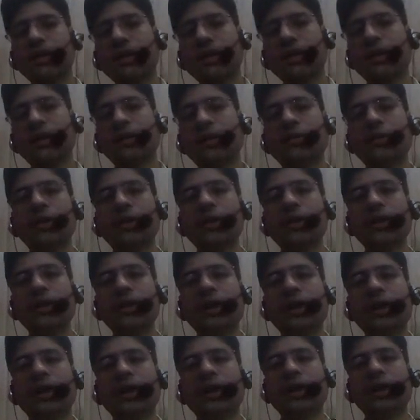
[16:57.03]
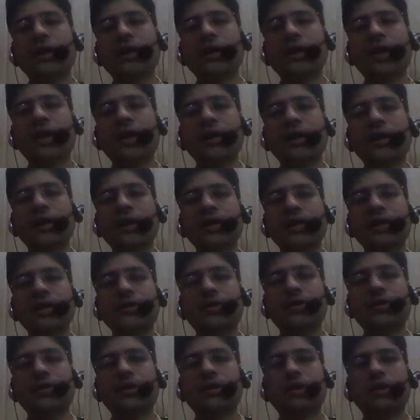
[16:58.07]
only I can write in the
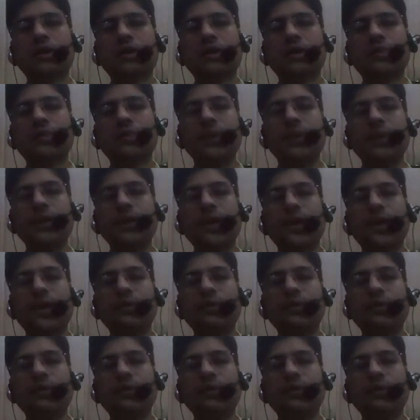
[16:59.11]
short PA